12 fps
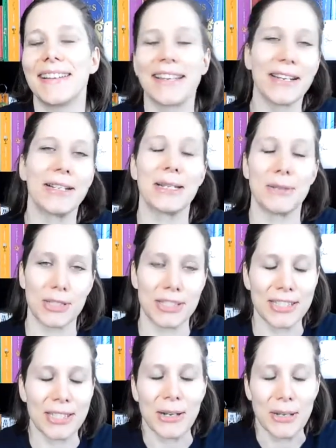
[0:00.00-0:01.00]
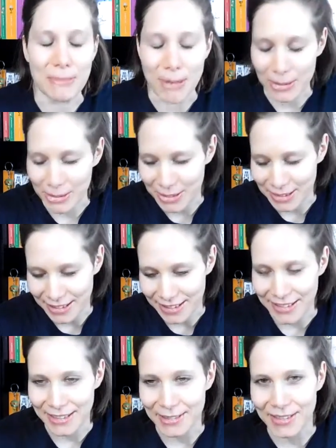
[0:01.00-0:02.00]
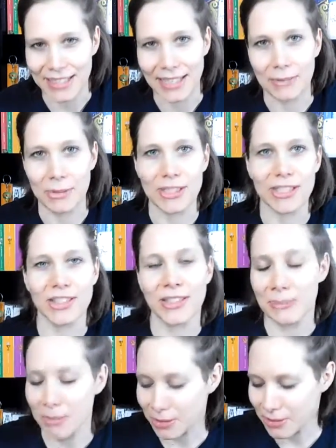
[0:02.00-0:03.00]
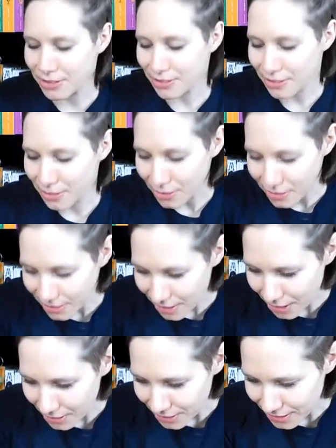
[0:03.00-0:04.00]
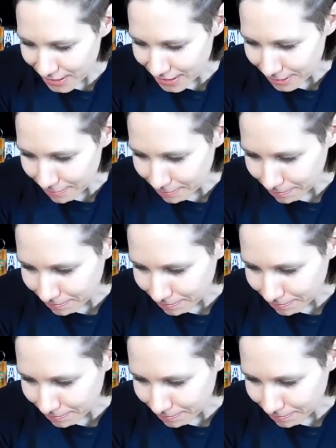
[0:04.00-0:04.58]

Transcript: God, I was so emotional, seriously, that was such an emotional roller coaster.